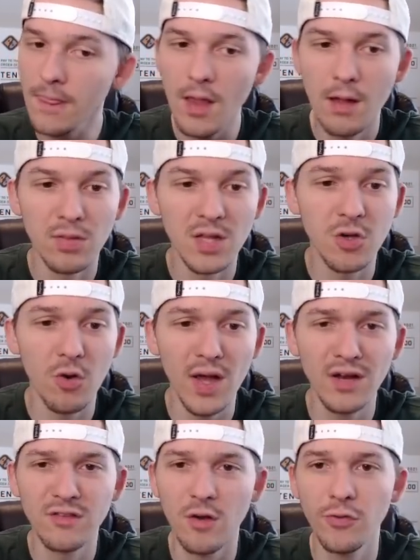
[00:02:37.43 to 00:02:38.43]
But let's go
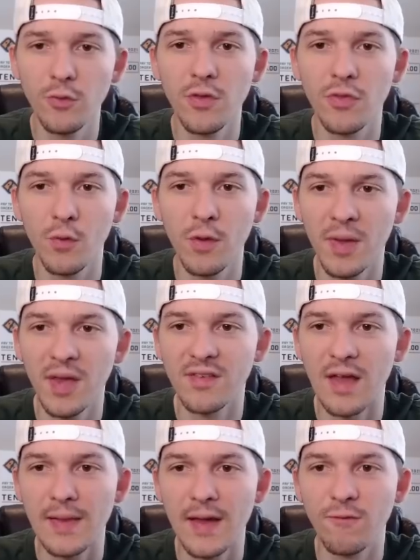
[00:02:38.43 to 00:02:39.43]
ahead and talk through the three picks
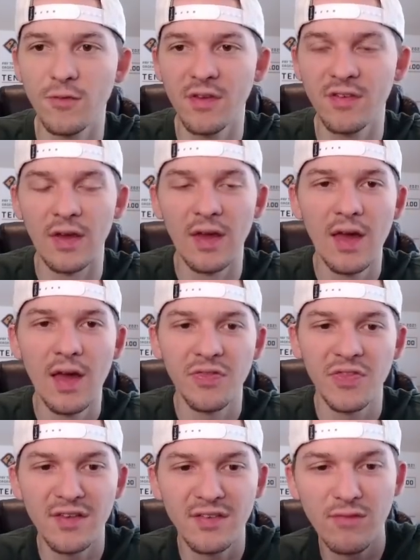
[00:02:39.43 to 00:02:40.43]
I like for this
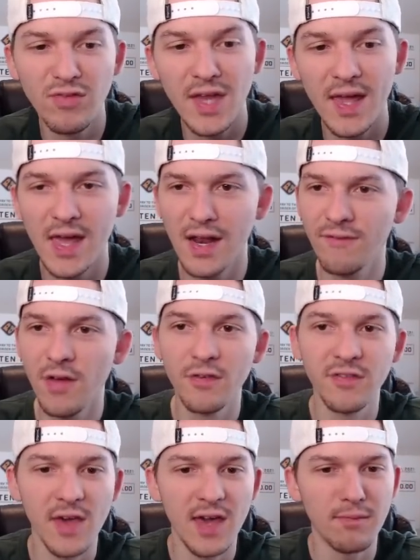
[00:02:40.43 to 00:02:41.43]
Thanksgiving Day NFL
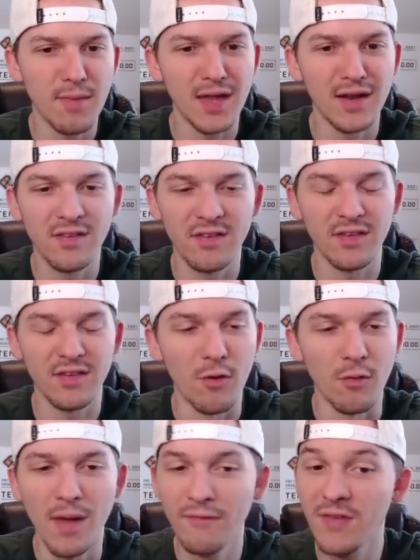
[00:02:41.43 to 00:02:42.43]
slate. Man, it's, you
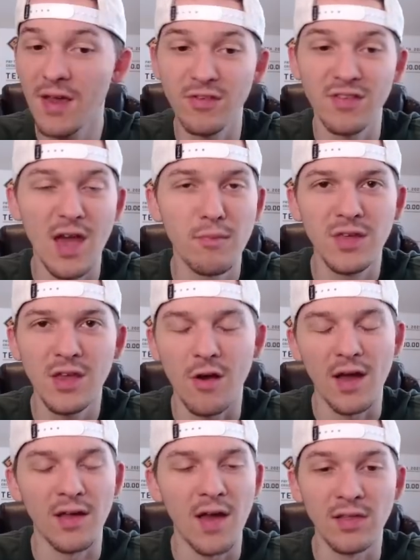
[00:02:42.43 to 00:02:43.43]
know, my favorite time of the year.
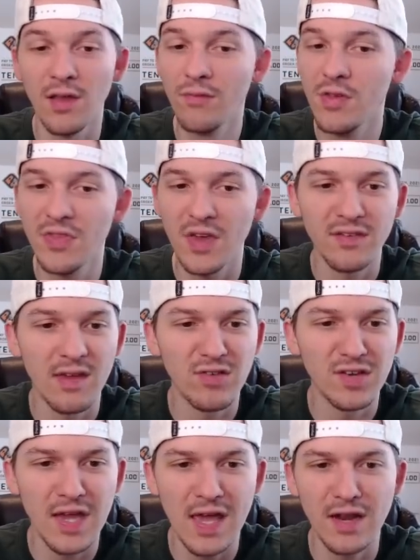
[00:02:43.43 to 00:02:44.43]
I love the
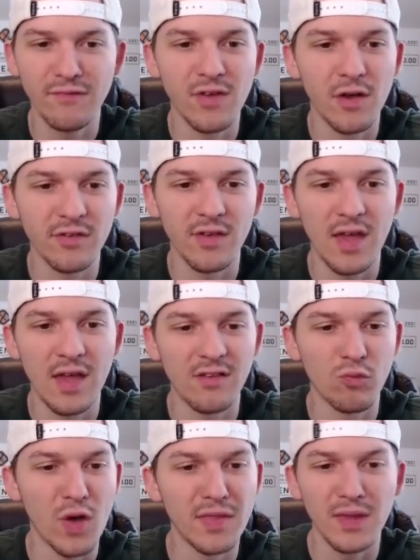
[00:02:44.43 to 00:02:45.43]
Thanksgiving Day NFL slate.
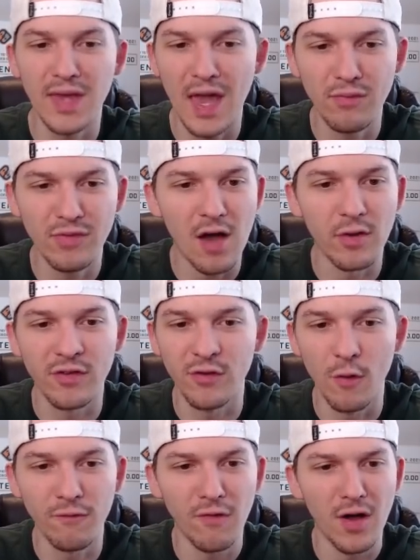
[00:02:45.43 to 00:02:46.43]
Sweating the games out is
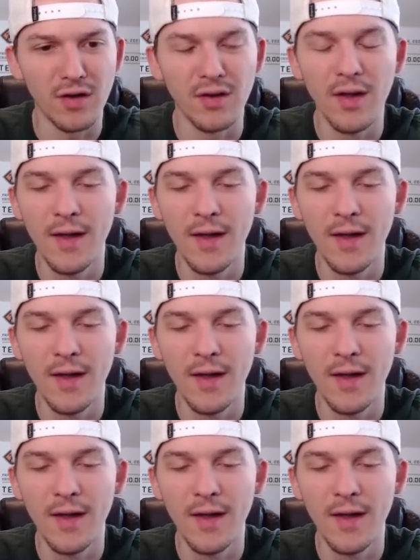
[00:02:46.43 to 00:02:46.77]
so fun.